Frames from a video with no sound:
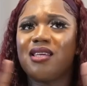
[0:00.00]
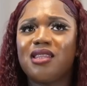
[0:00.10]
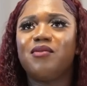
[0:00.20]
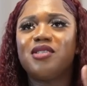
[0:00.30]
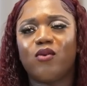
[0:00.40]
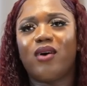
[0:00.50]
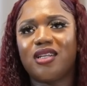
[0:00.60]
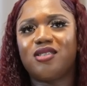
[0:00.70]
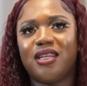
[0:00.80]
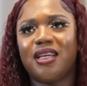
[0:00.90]
think the reason why
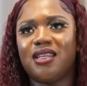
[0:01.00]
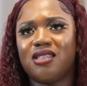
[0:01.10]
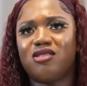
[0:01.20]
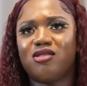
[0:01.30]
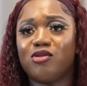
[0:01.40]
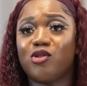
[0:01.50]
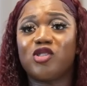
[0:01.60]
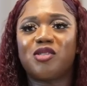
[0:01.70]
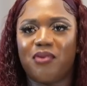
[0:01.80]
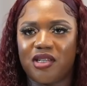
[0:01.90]
today is so
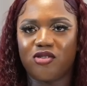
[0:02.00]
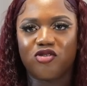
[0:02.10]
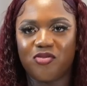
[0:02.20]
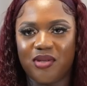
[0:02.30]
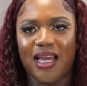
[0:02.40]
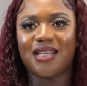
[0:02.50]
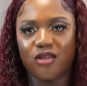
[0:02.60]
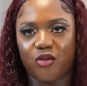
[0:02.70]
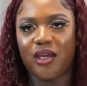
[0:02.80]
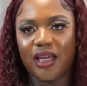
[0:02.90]
special to me as
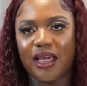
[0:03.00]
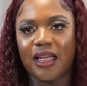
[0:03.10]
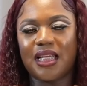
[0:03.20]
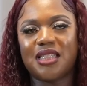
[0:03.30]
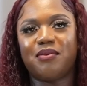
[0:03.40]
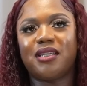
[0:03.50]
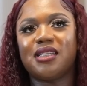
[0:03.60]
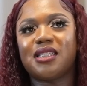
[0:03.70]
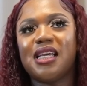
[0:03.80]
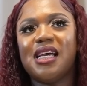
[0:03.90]
a queer kid is because